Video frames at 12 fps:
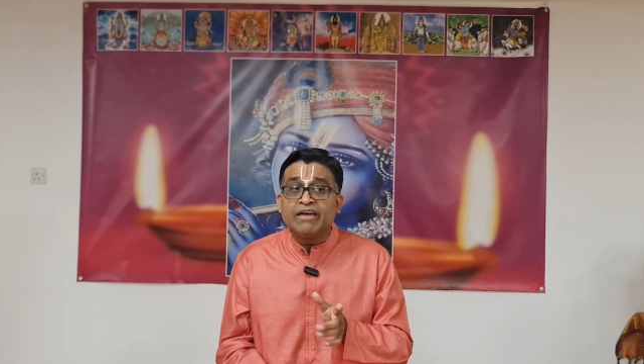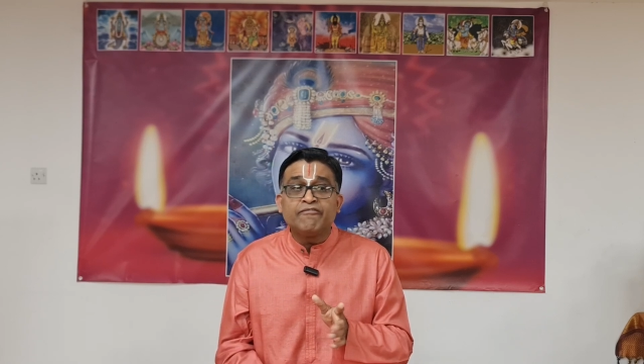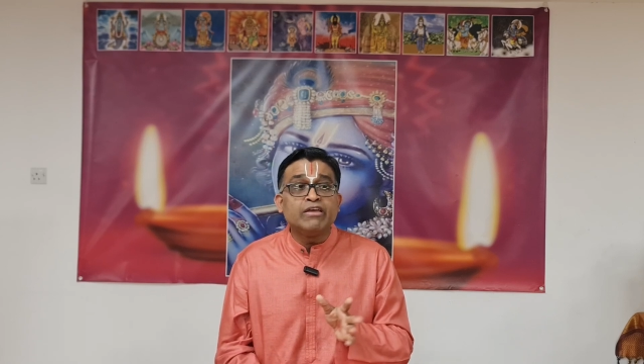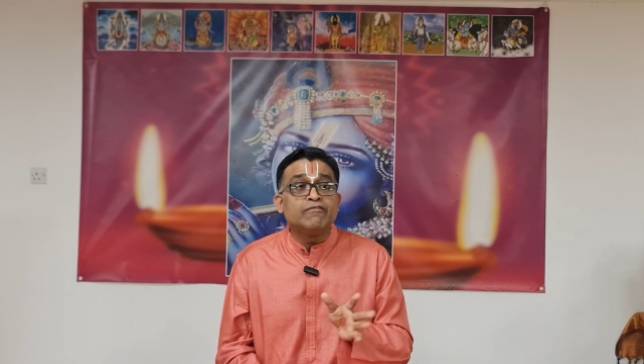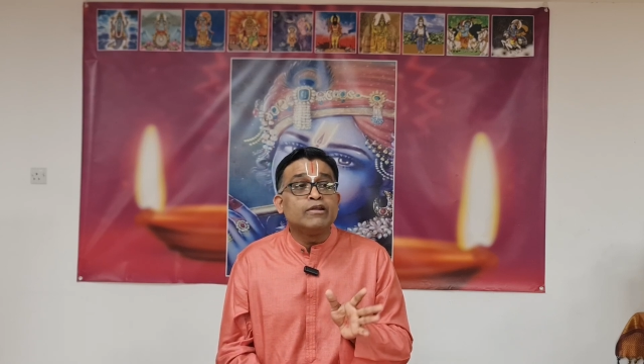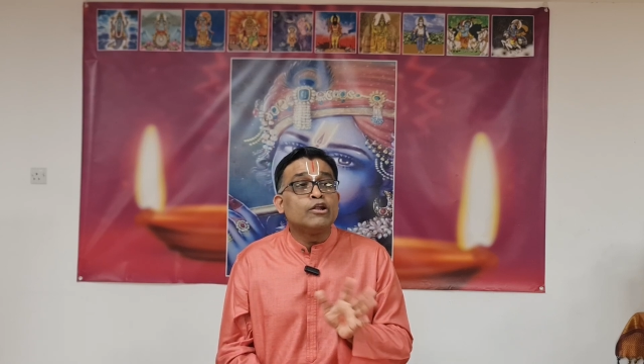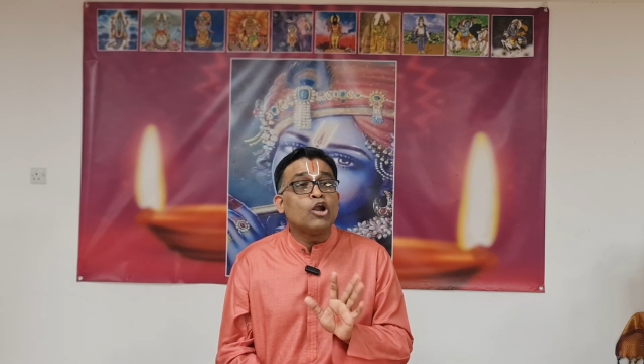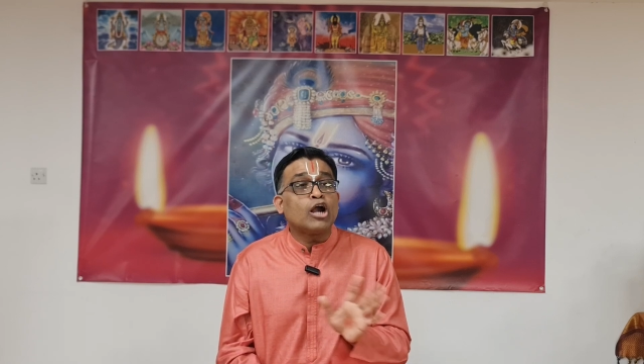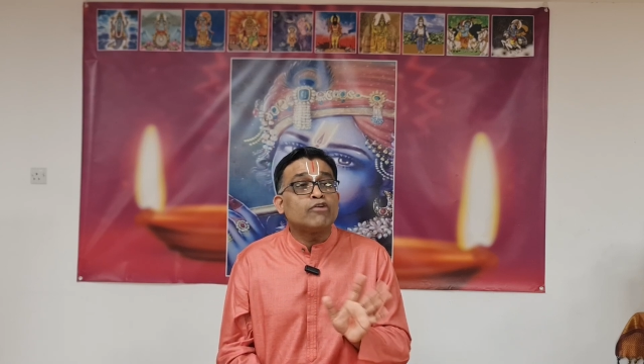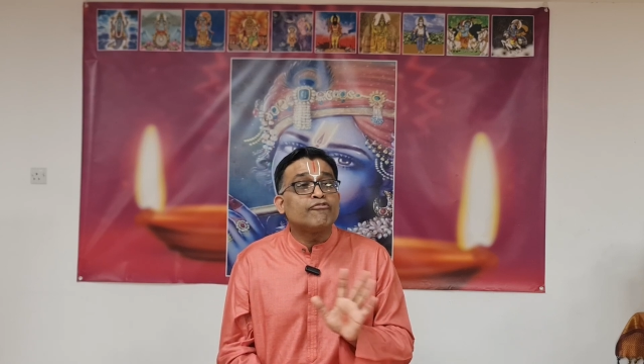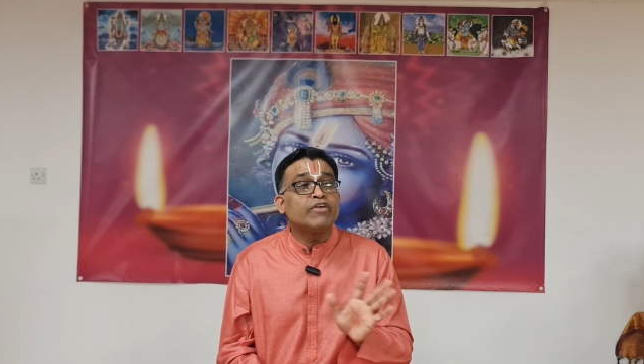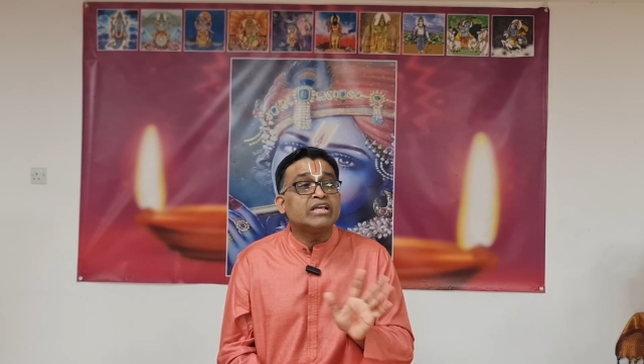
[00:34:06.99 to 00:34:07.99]
We will
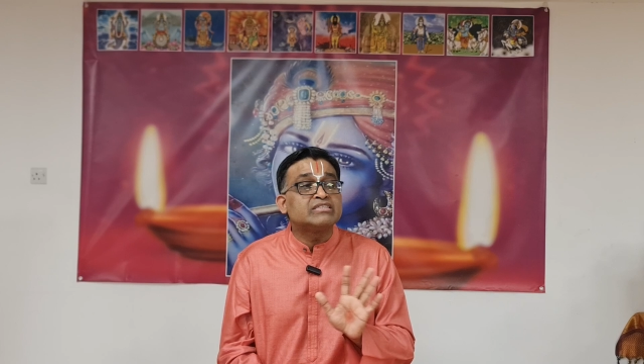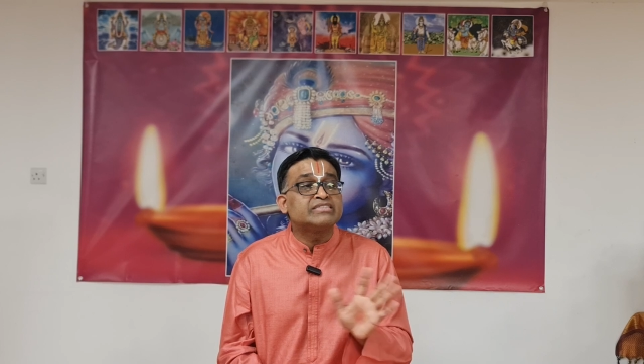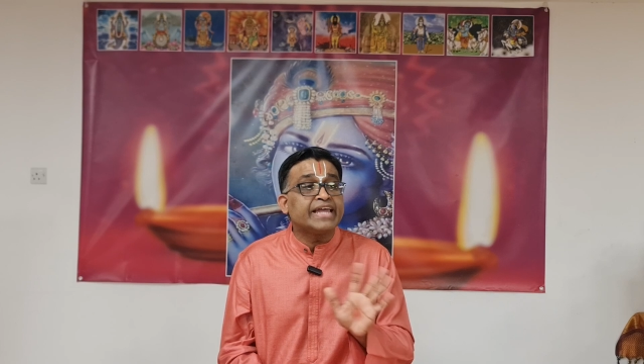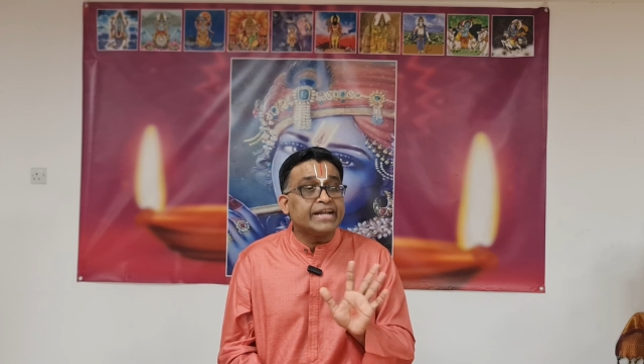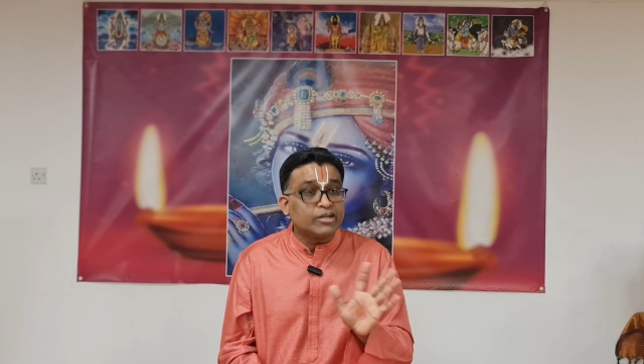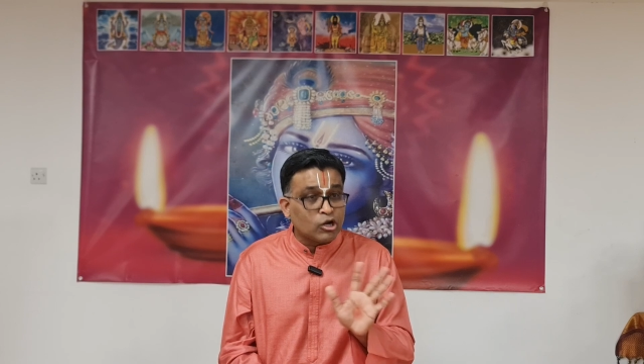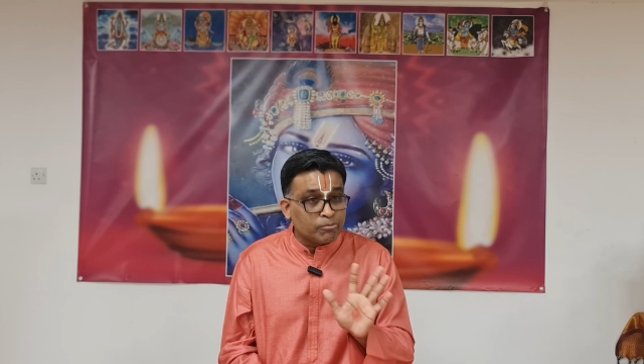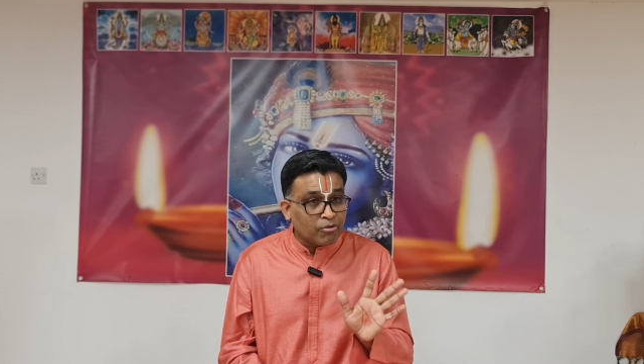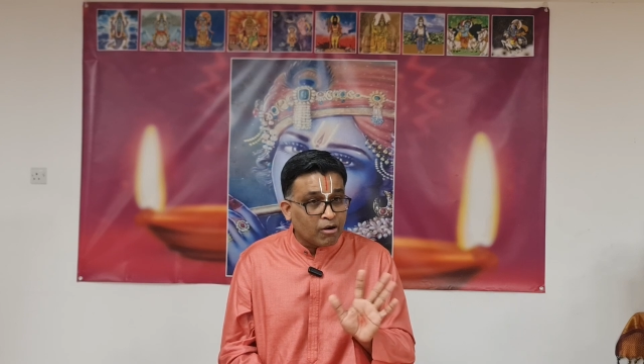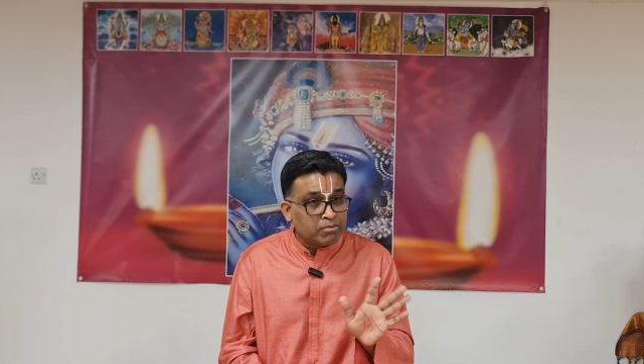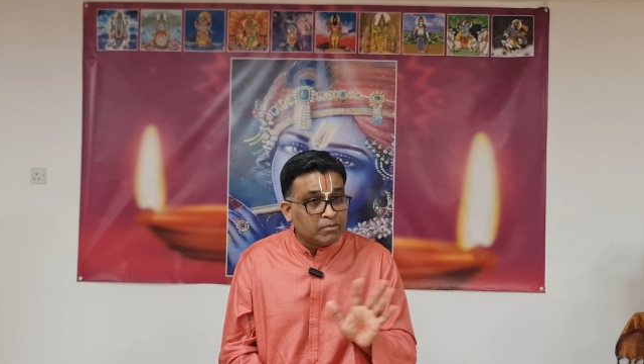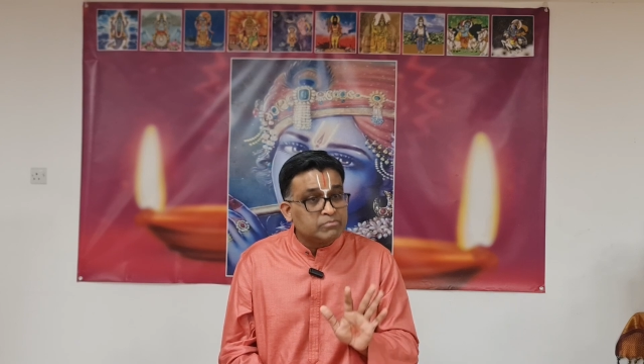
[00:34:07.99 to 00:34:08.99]
not fixate on
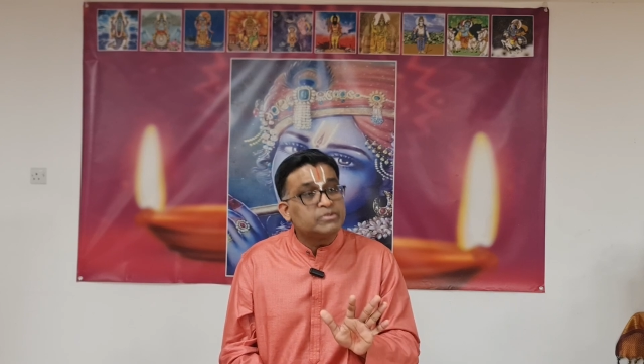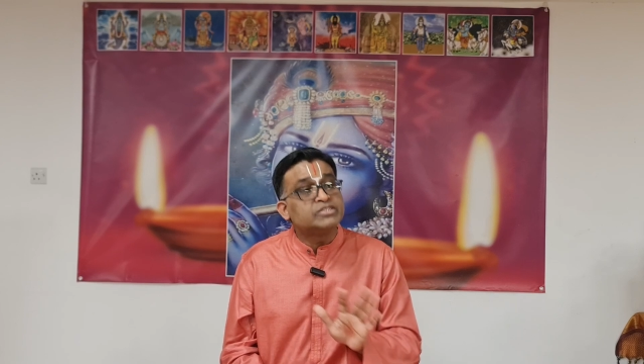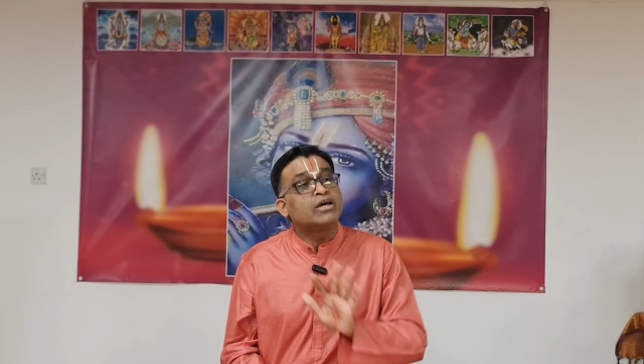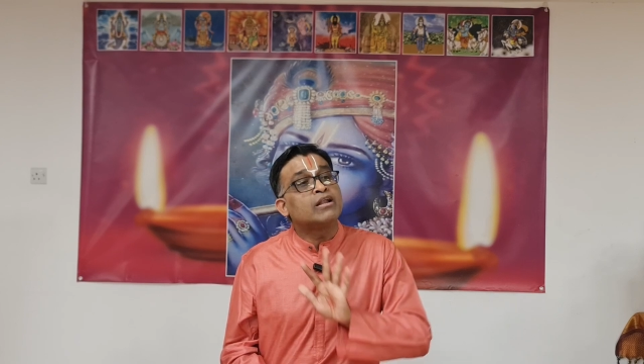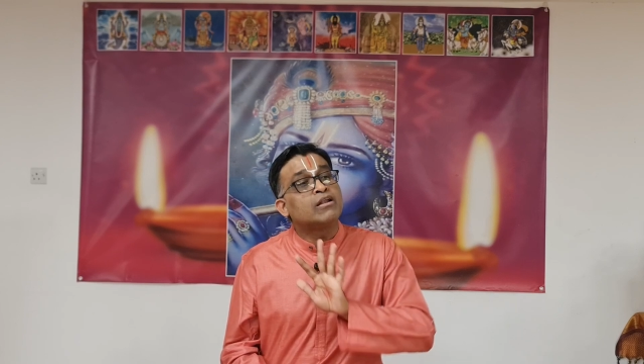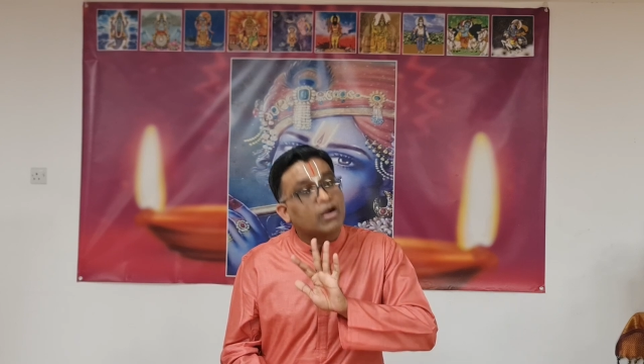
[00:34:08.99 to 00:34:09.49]
problems which are